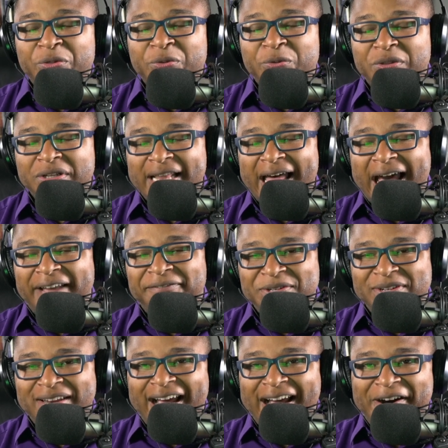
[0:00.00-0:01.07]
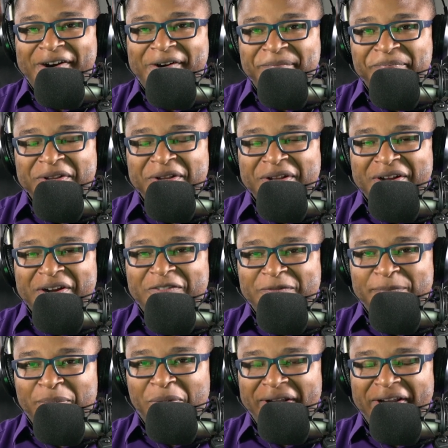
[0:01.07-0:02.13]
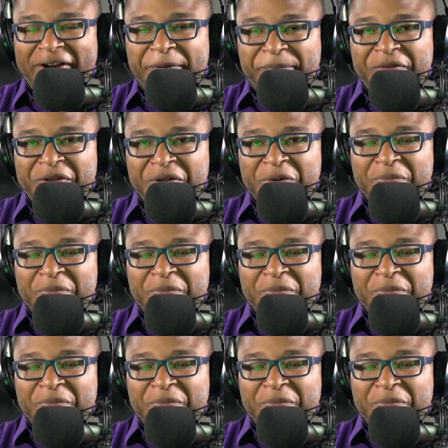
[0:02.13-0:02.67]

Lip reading: through the lifestyle of prayer.